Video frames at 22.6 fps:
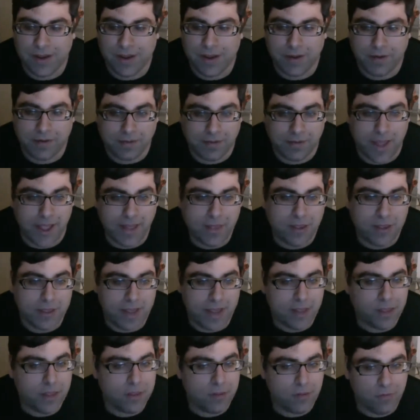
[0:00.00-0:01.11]
That's
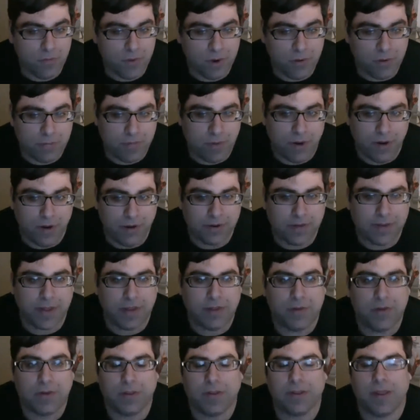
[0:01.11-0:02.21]
the weird part, that